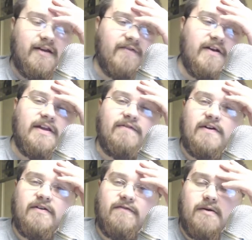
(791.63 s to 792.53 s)
I finally
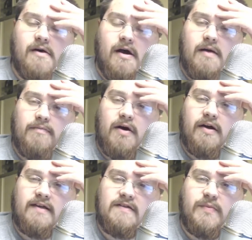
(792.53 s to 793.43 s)
found a
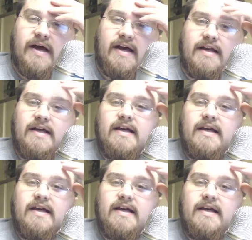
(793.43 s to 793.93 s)
parking spot,